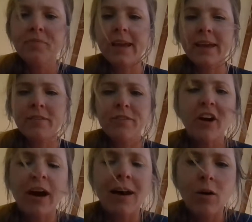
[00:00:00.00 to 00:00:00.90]
They can
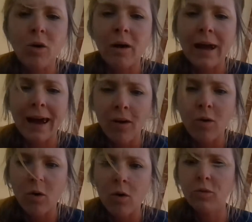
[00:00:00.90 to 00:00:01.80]
figure out
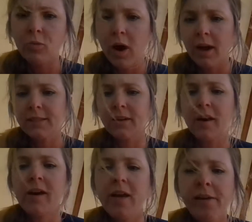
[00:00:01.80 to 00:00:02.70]
how old rocks are.